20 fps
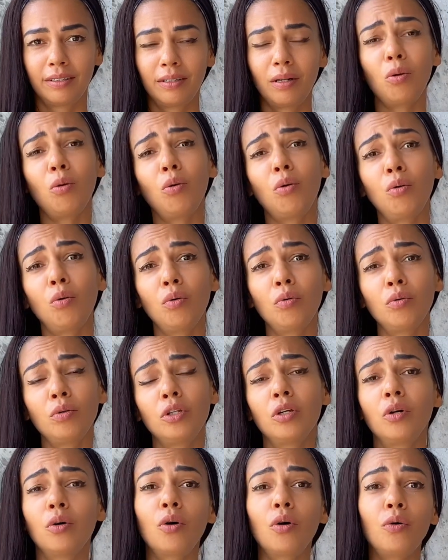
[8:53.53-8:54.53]
Oh,
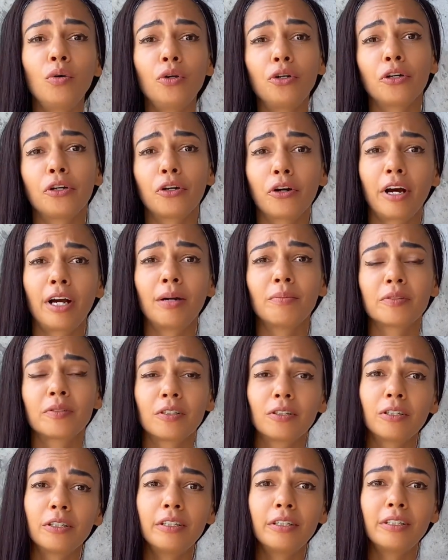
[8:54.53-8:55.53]
your cramps
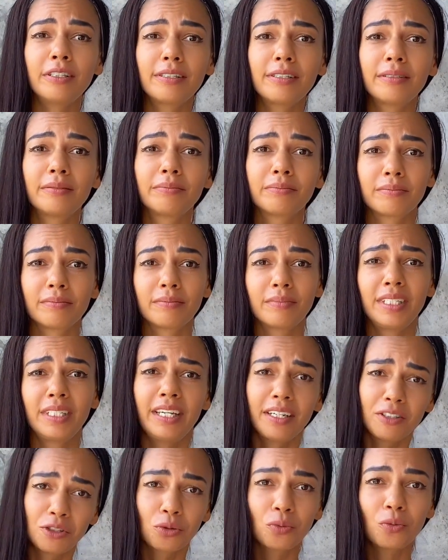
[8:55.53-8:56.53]
hurt,
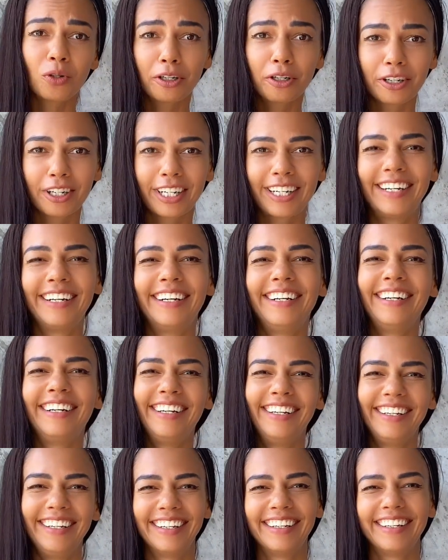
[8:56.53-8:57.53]
get to work.
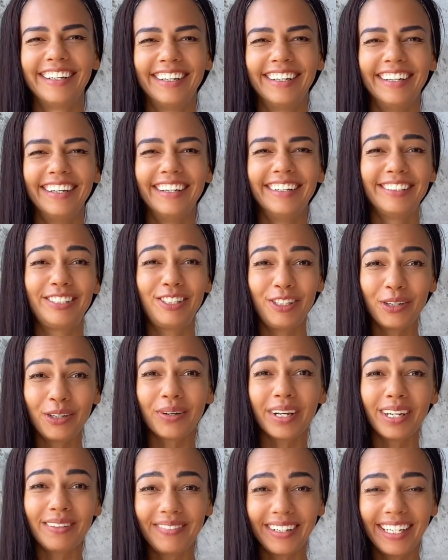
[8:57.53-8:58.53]
Do you know
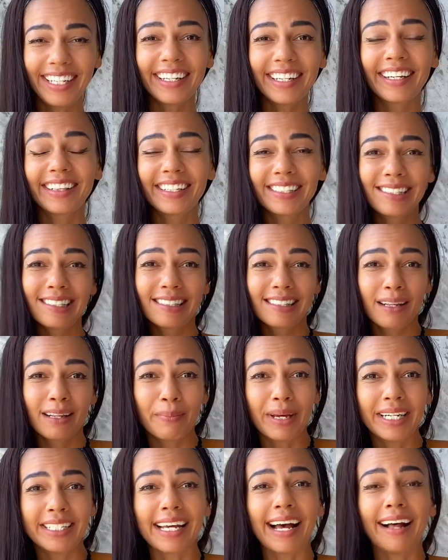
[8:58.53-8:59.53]
what I mean? Like, this is the
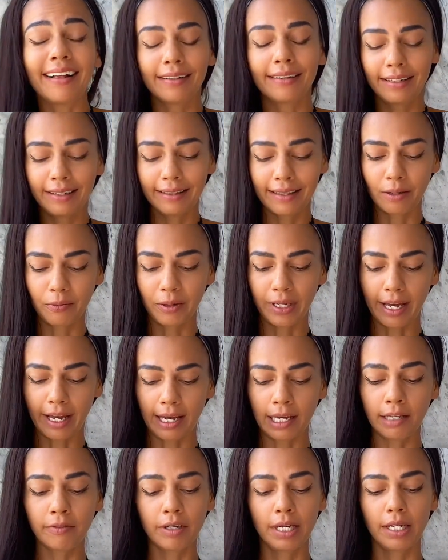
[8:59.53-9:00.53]
mentality that we
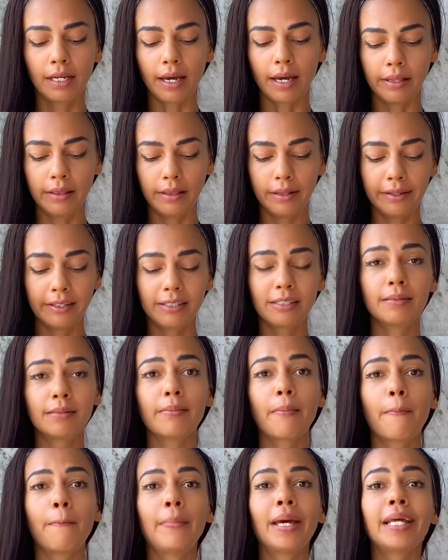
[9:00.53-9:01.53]
have, and this
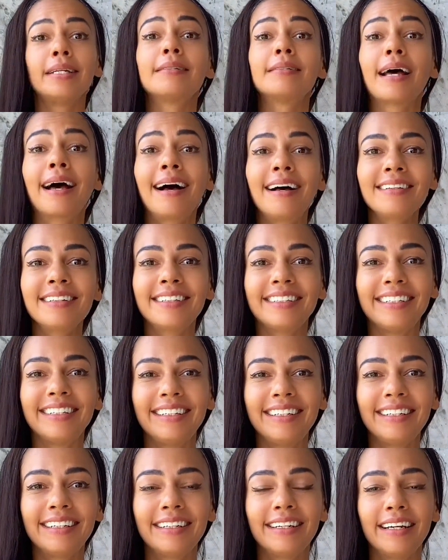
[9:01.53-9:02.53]

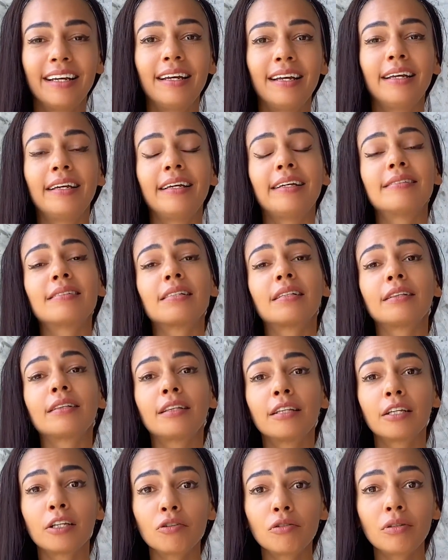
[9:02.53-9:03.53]
mentality is
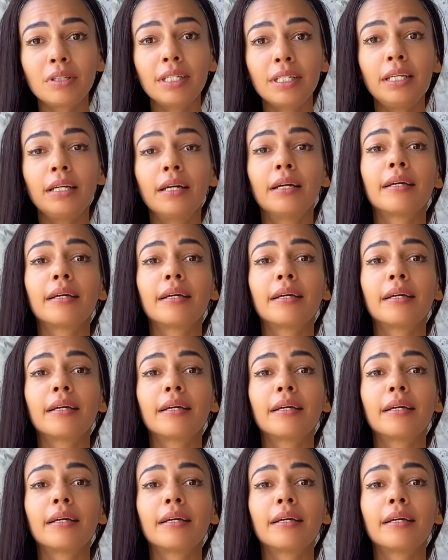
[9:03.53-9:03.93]
literally